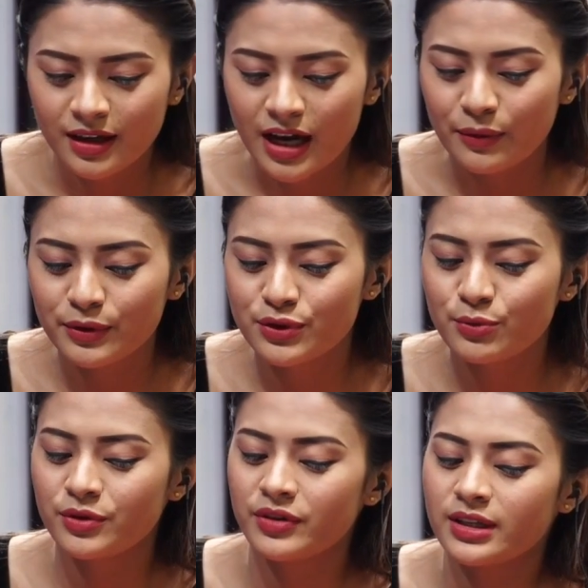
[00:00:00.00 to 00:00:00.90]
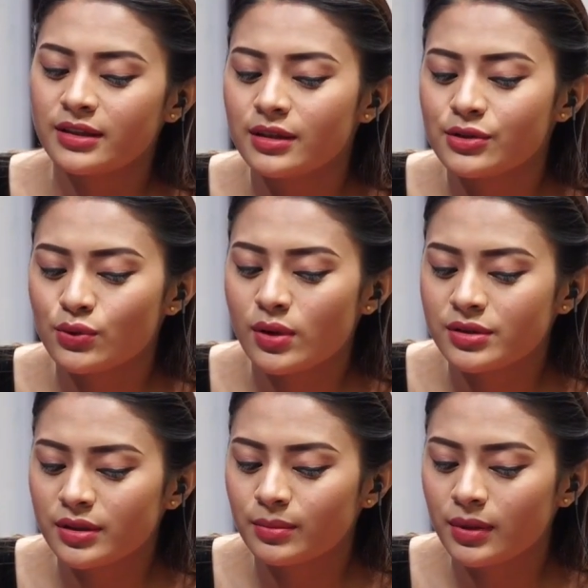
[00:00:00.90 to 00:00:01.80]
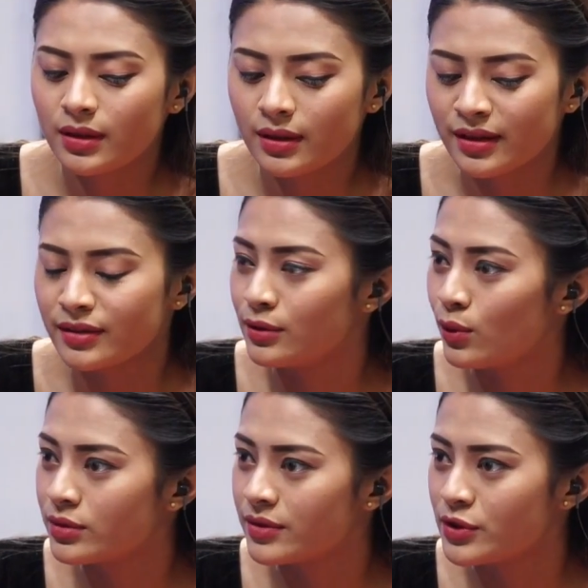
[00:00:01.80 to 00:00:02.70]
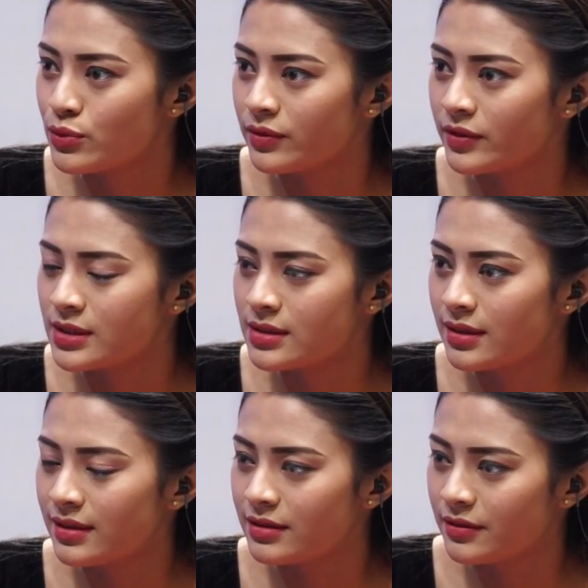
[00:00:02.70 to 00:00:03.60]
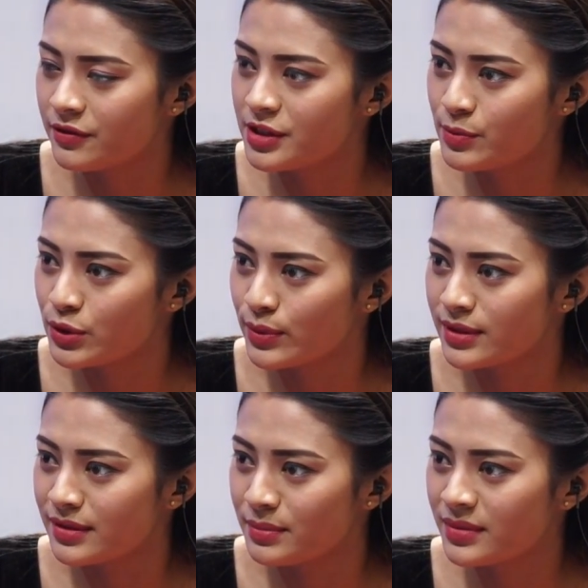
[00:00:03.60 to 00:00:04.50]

how would you vary the short-term and the long-term mutual funds and the difference between them?